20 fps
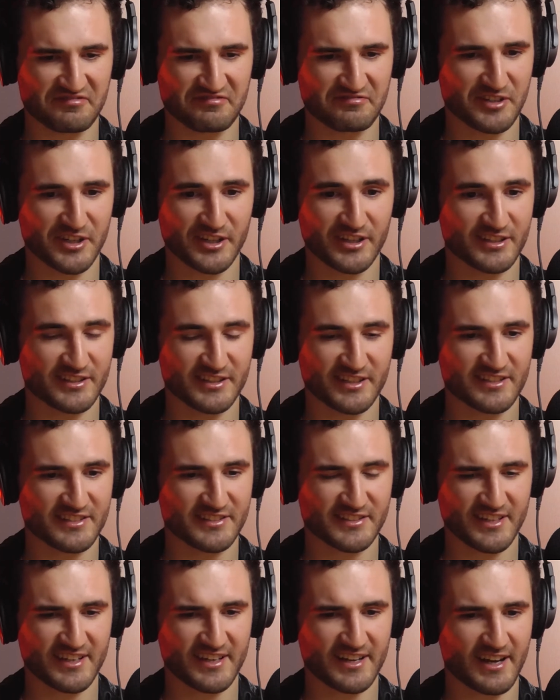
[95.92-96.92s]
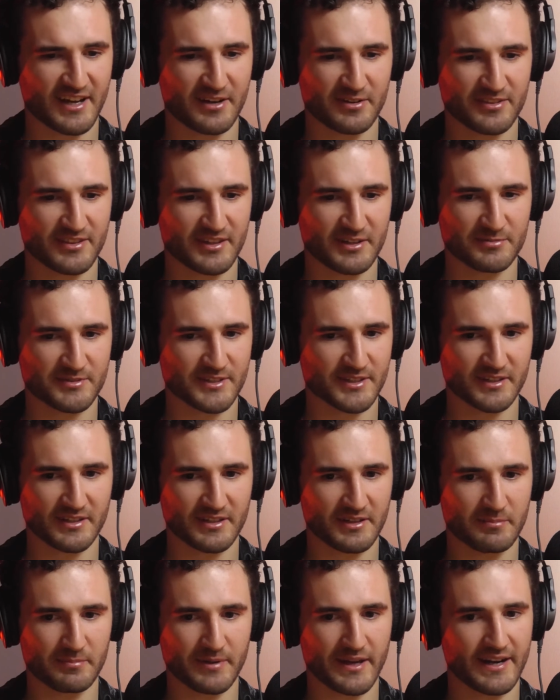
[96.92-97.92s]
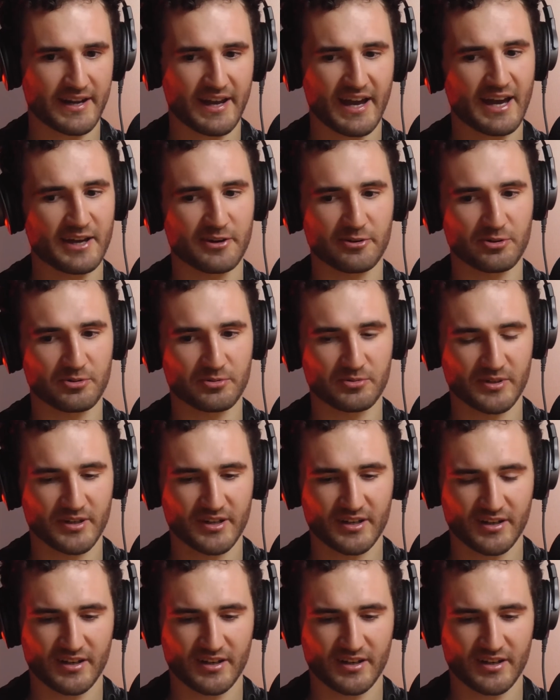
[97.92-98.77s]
Really didn't see how a thing was going to get better at all.